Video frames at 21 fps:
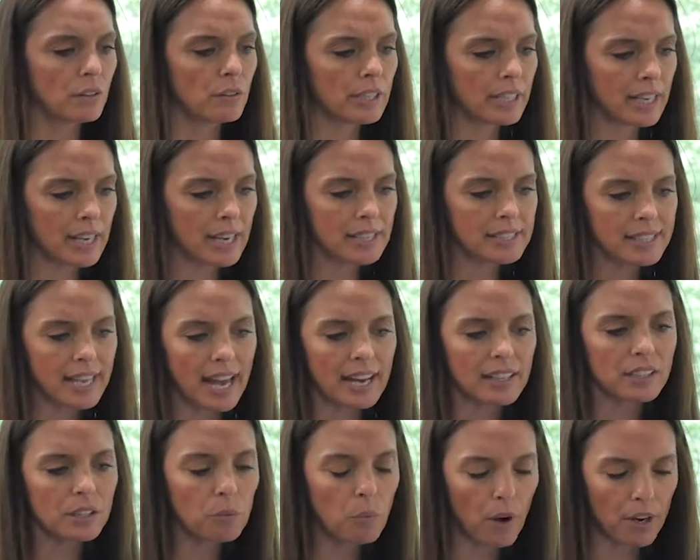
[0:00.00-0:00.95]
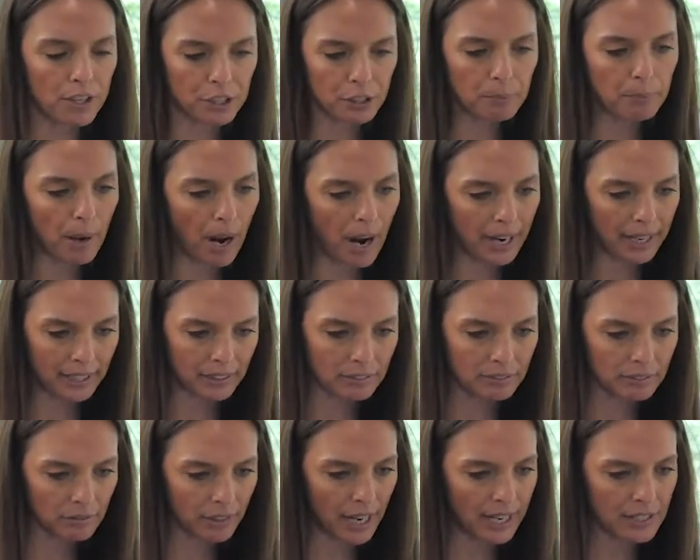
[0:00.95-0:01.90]
exactly what you're buying,
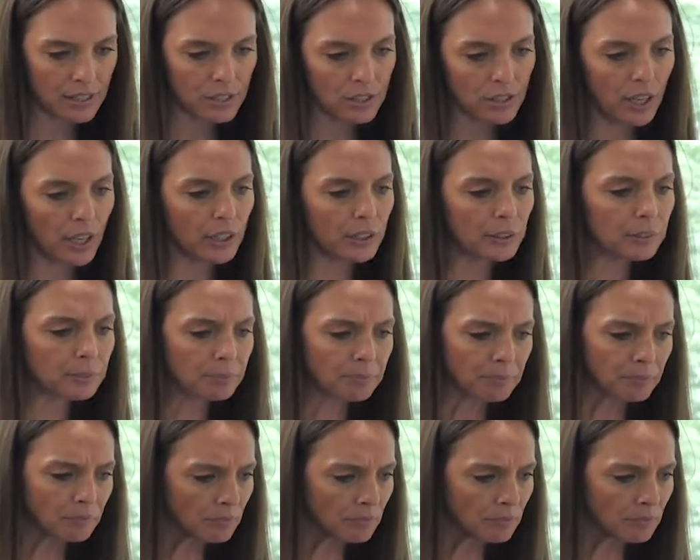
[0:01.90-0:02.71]
right? So